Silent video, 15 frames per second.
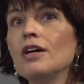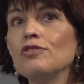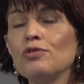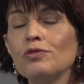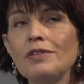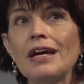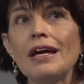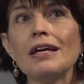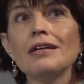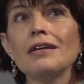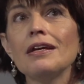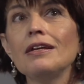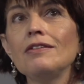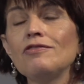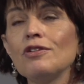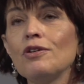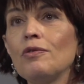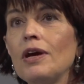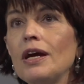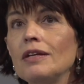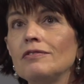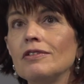today
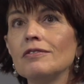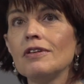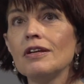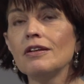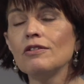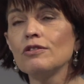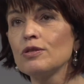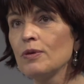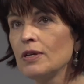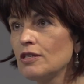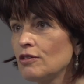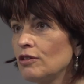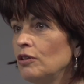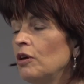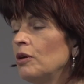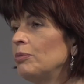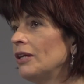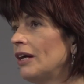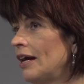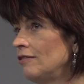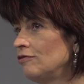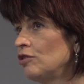integrated in Swiss Global
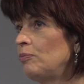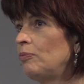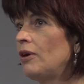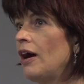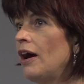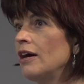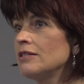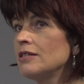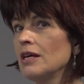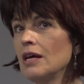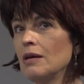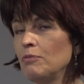Enterprise,